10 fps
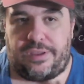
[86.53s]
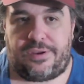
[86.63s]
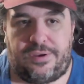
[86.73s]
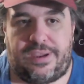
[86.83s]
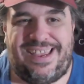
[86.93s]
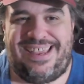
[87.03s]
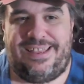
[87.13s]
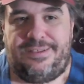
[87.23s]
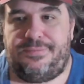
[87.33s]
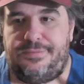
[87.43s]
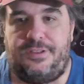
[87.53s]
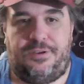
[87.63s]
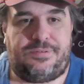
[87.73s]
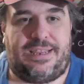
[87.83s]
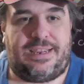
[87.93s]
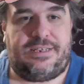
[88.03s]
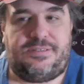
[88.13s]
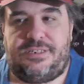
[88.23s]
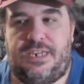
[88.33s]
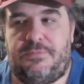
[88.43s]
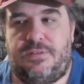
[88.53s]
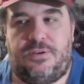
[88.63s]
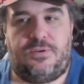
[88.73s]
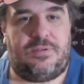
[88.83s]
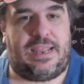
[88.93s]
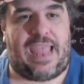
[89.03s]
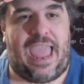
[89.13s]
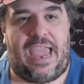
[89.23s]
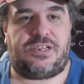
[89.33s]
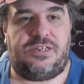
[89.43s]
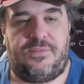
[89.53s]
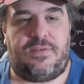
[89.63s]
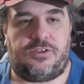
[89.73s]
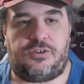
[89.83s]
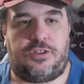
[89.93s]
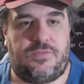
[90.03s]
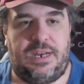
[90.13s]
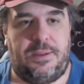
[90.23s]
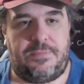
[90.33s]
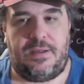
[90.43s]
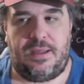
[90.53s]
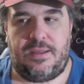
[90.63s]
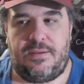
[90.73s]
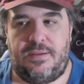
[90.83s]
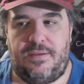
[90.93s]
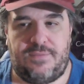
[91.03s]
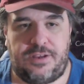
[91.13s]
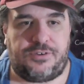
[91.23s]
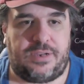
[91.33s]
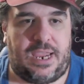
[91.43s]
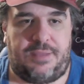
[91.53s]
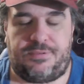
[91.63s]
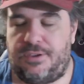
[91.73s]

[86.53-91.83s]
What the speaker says: Like okay, it's like a cheap little like action adventure 3D adventure game.